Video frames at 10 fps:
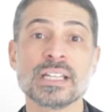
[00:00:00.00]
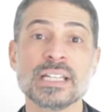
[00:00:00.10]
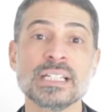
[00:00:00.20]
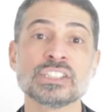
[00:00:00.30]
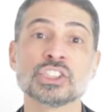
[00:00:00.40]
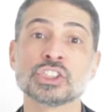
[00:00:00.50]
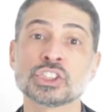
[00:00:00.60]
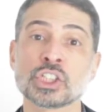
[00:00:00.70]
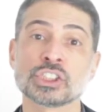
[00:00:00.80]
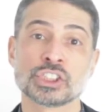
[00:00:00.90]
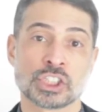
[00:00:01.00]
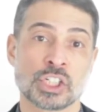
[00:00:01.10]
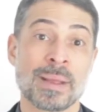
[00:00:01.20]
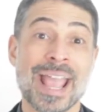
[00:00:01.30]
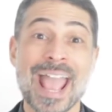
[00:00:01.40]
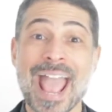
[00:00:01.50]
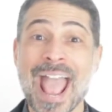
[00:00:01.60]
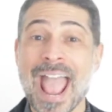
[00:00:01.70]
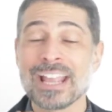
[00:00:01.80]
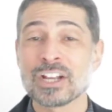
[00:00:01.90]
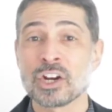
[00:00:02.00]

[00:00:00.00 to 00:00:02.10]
each search term and